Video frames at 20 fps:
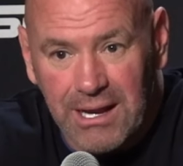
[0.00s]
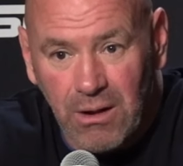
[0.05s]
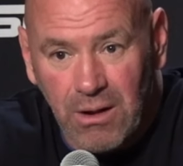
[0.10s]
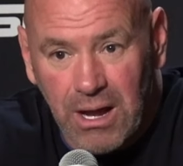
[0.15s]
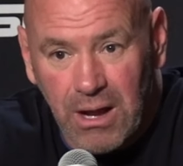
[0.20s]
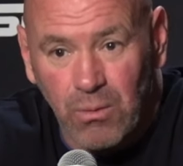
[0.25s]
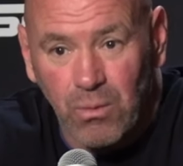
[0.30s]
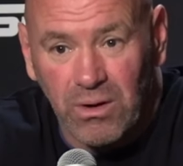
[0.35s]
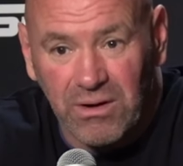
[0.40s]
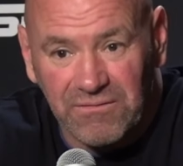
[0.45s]
I,
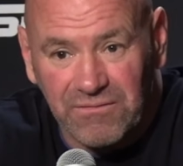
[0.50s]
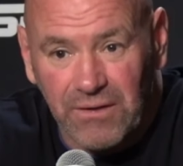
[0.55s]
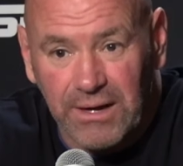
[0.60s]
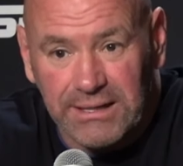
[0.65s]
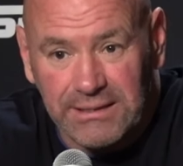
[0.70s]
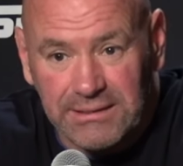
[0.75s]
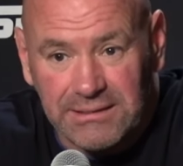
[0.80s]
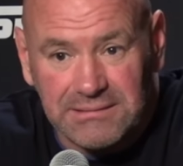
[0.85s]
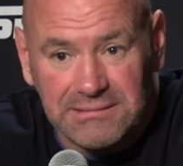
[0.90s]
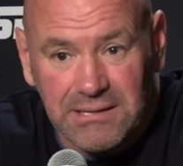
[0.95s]
I want to
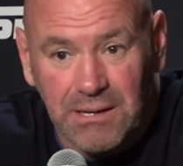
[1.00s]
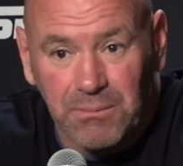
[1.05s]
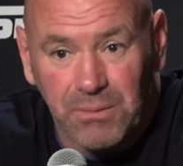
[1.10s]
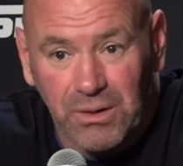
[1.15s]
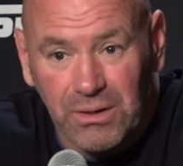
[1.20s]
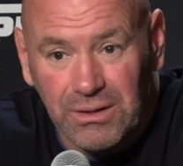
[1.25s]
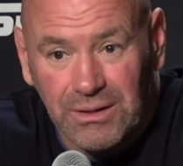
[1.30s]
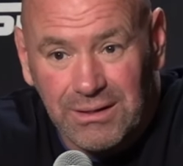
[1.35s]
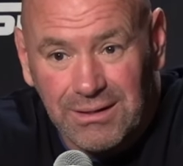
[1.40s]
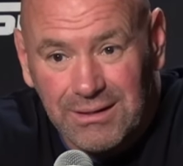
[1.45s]
fight in
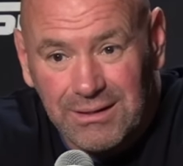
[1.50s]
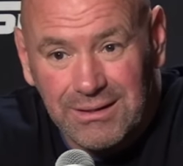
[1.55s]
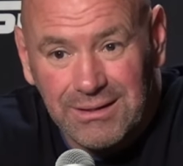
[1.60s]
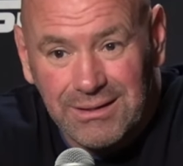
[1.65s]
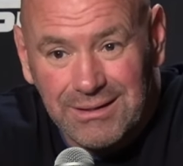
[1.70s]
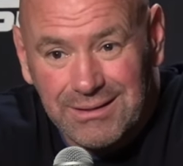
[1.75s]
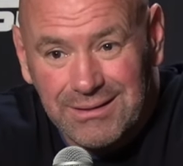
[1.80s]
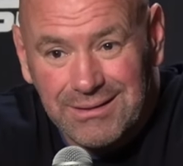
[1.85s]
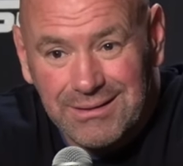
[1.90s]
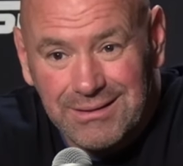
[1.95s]
December.
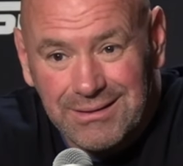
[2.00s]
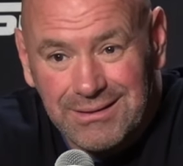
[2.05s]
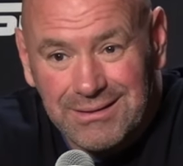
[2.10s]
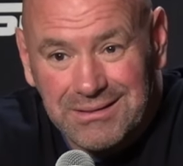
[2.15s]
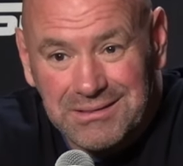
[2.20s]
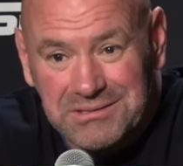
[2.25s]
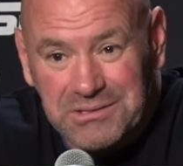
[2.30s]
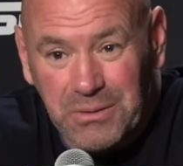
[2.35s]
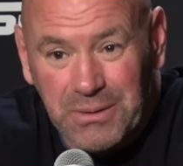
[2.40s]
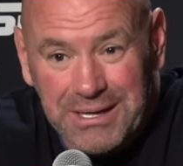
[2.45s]

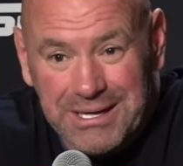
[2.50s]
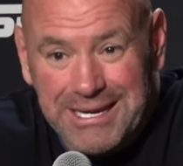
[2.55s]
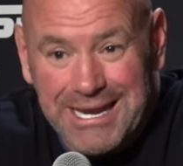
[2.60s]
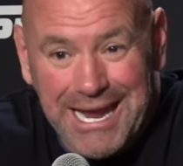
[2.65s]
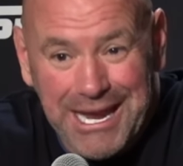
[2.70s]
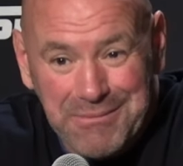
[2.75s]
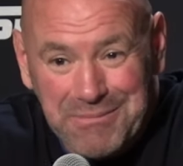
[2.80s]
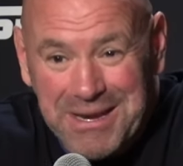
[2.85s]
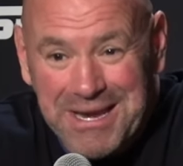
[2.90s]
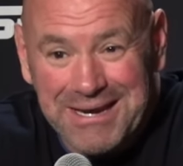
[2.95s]
So he
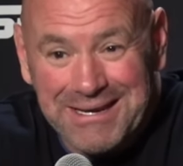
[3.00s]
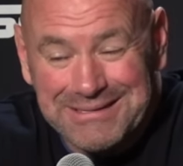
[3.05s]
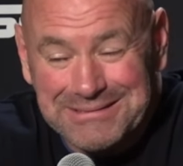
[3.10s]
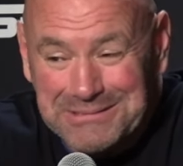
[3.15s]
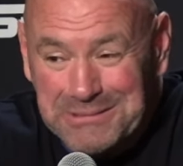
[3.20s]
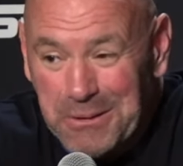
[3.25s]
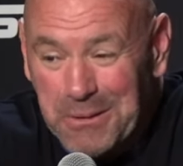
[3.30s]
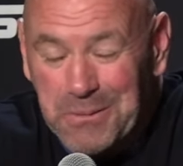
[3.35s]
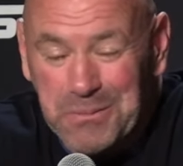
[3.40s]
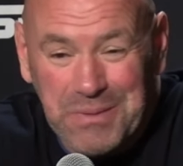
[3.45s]
came in and
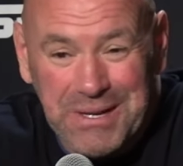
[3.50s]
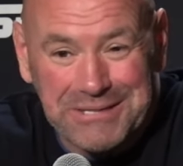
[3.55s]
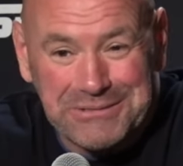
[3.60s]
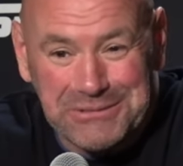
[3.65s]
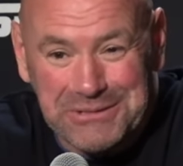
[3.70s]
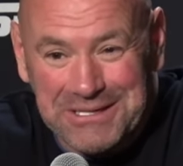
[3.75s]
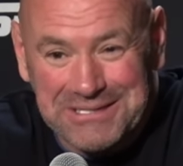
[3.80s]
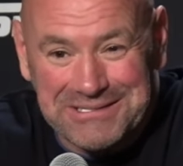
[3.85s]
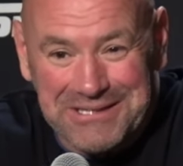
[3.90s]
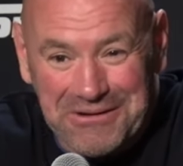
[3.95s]
started
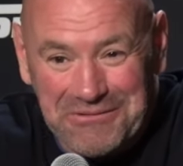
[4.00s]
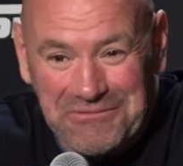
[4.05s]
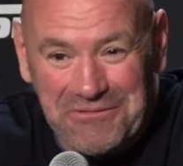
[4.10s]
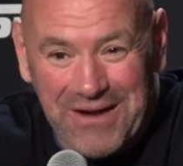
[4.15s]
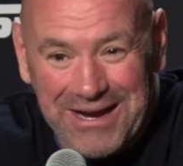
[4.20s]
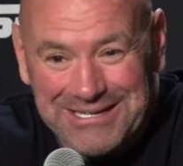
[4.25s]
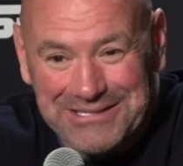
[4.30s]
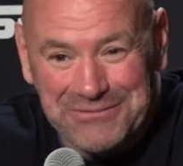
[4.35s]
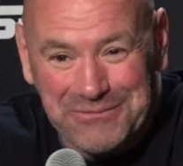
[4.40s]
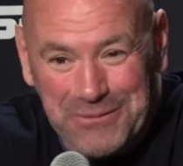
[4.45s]
pitching us on
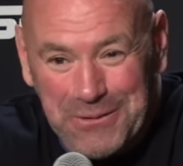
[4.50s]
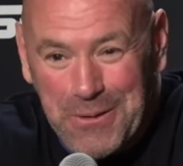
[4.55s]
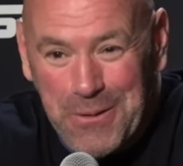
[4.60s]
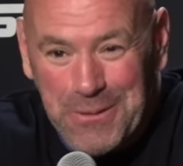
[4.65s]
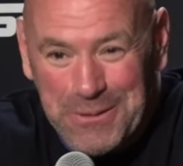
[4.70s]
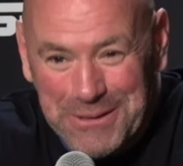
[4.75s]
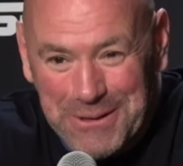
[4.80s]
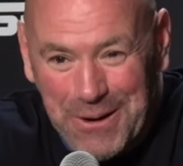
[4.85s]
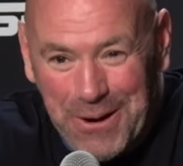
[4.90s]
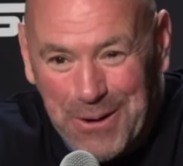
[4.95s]
fights for
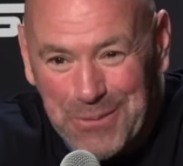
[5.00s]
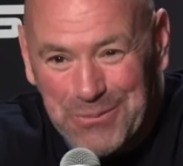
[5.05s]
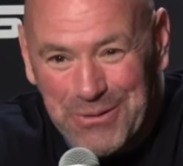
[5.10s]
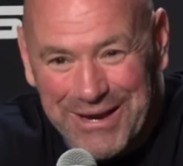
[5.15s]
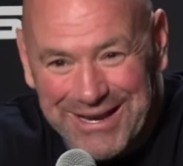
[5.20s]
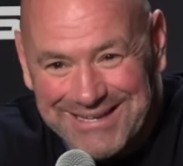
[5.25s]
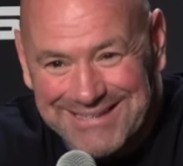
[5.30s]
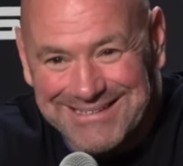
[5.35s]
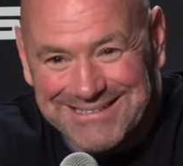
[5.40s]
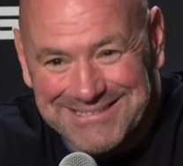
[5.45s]
Cody
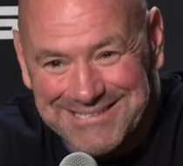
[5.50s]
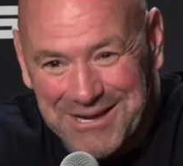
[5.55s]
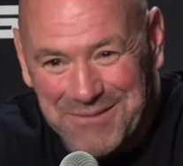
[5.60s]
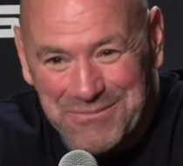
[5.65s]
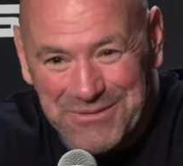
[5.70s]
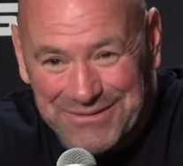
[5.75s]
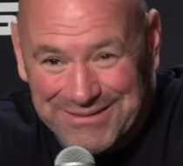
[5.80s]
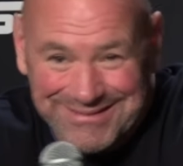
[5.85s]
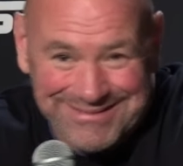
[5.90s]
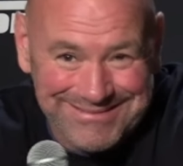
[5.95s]
Garbrandt in
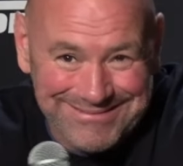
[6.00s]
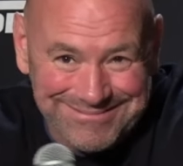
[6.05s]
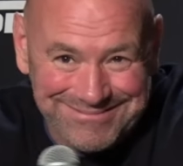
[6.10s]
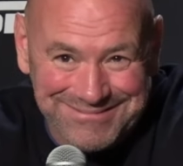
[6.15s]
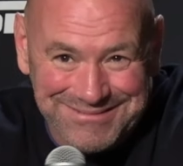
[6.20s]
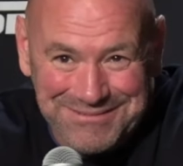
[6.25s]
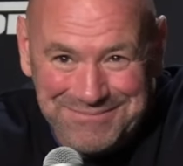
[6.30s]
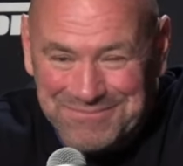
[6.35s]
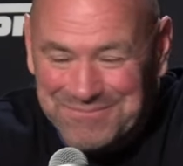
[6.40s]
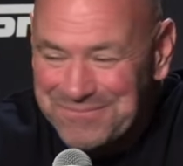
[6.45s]
December, and
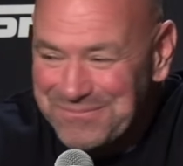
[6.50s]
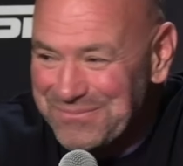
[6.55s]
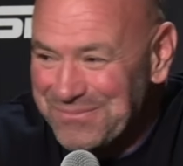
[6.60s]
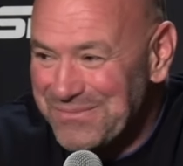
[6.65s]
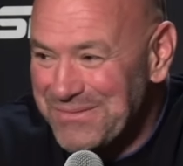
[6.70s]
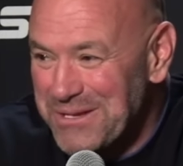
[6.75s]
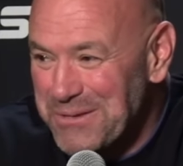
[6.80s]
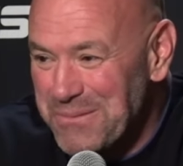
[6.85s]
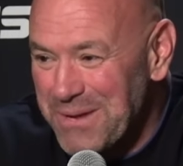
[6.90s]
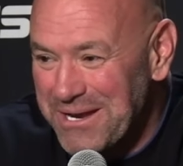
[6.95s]

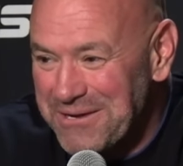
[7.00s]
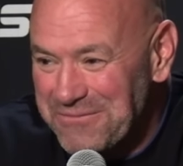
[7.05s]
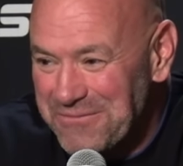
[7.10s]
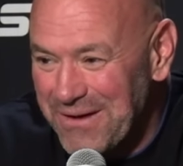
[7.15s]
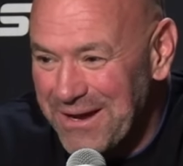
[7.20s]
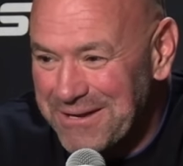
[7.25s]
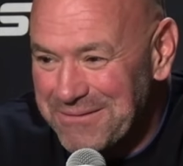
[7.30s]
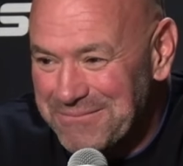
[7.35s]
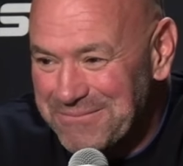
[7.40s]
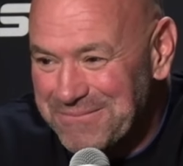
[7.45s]
he made a
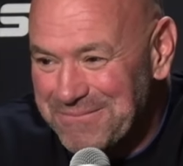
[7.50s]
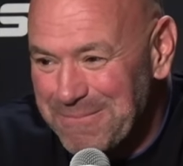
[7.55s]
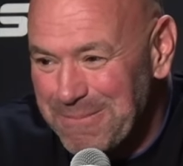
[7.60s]
fight.